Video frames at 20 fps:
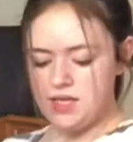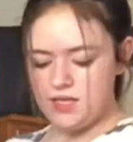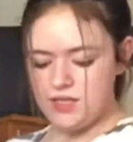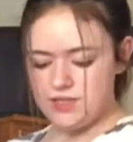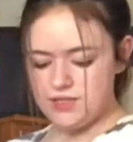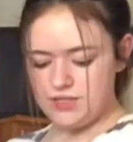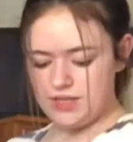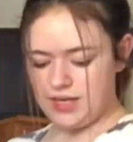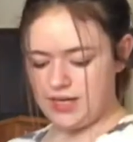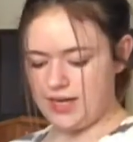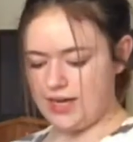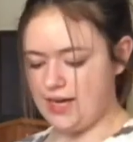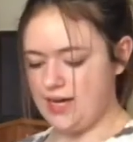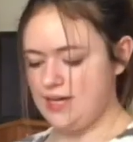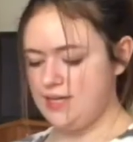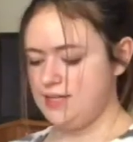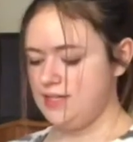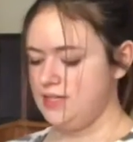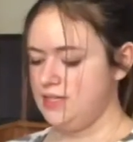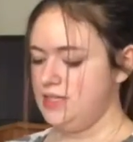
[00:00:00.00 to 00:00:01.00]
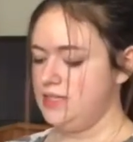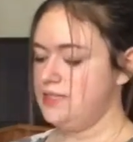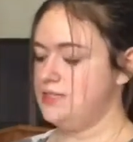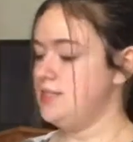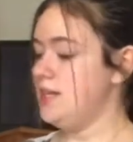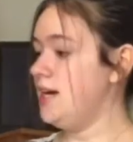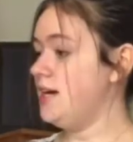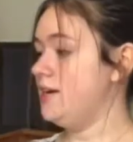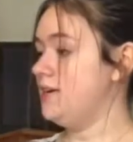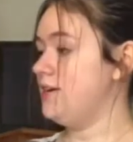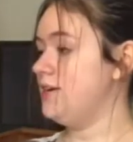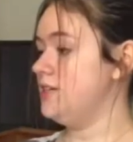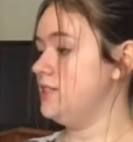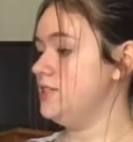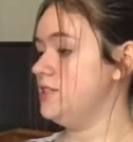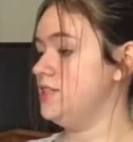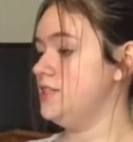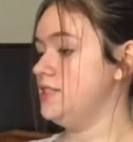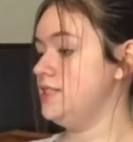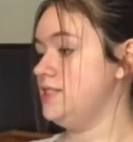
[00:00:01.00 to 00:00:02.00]
So I've got
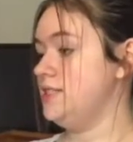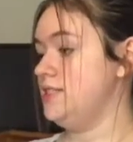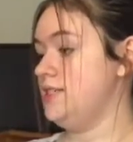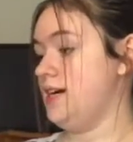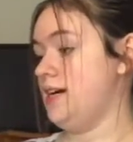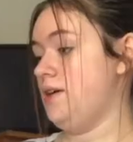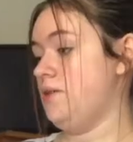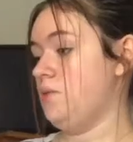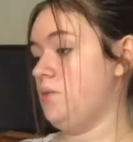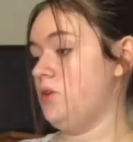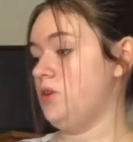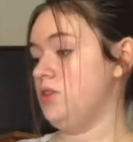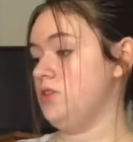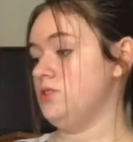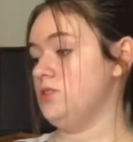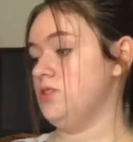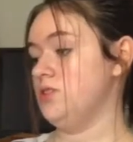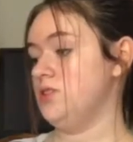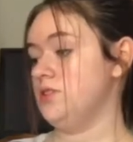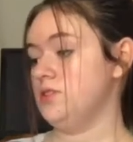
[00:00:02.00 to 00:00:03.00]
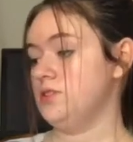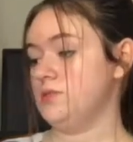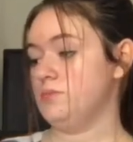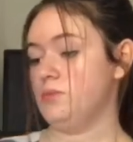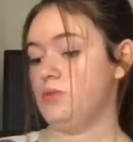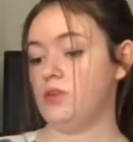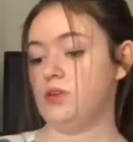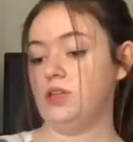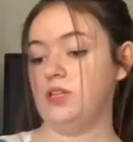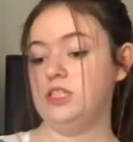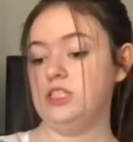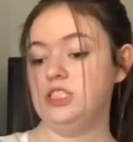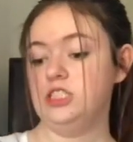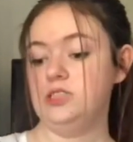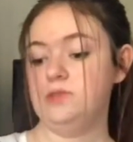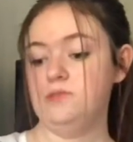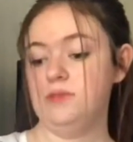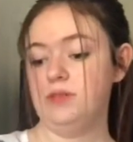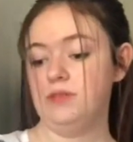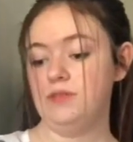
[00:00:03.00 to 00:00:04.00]
Shadowhunters and Downworlders, Mortal
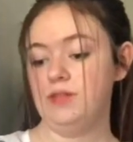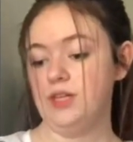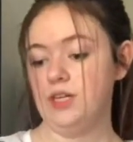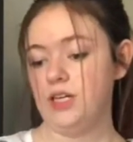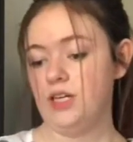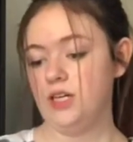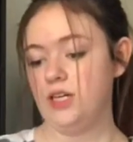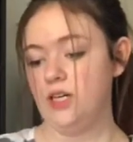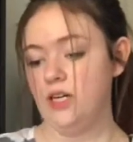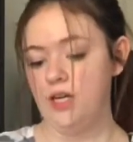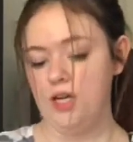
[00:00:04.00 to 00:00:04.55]
Instrument Reader,